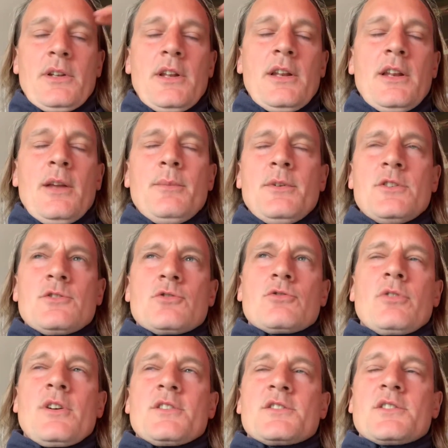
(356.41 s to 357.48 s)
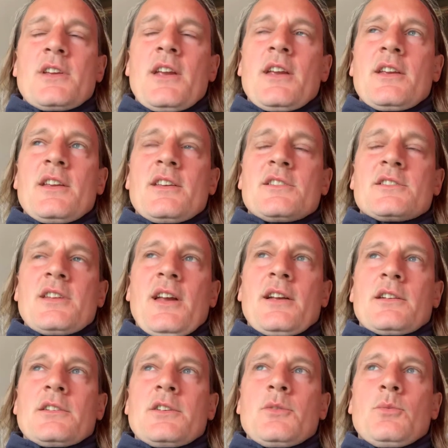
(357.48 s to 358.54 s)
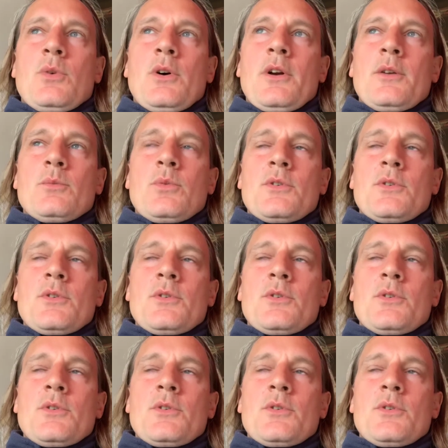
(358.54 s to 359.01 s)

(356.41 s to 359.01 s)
let me just try and say exactly what it